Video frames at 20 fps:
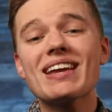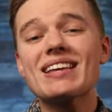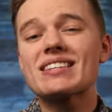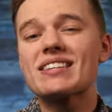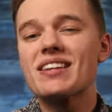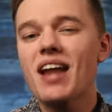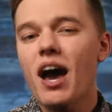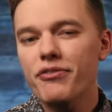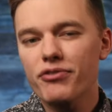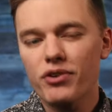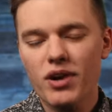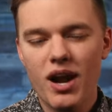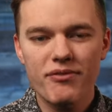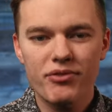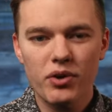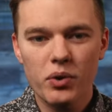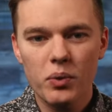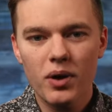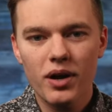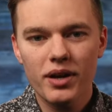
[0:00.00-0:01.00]
is not for
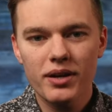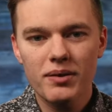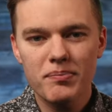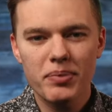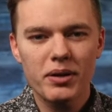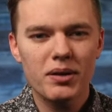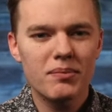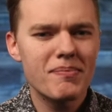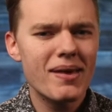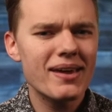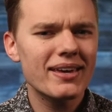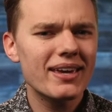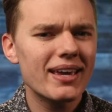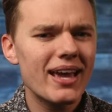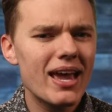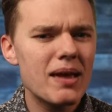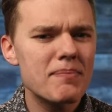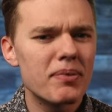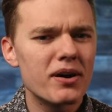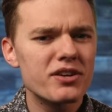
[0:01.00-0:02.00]
everyone, but
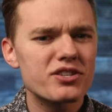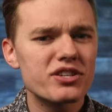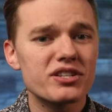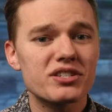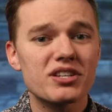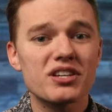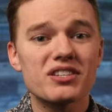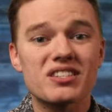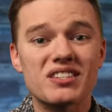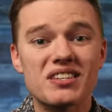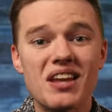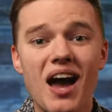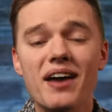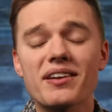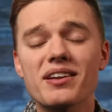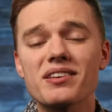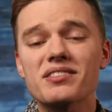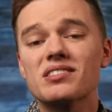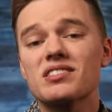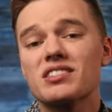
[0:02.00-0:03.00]
making a budget does not
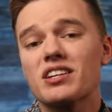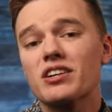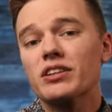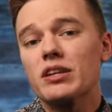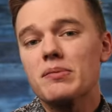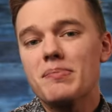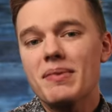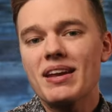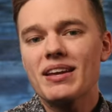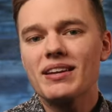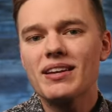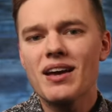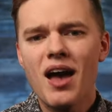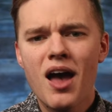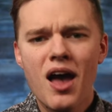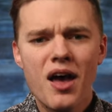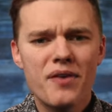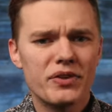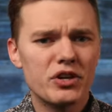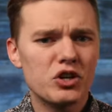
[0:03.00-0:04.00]
necessarily mean
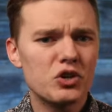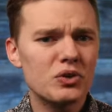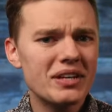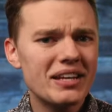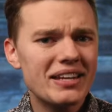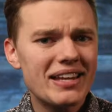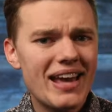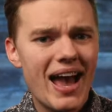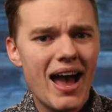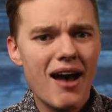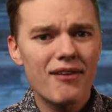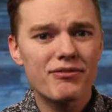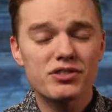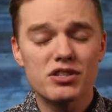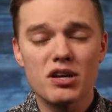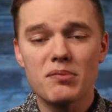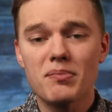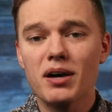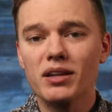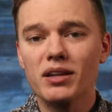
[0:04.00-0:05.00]
that you need to have some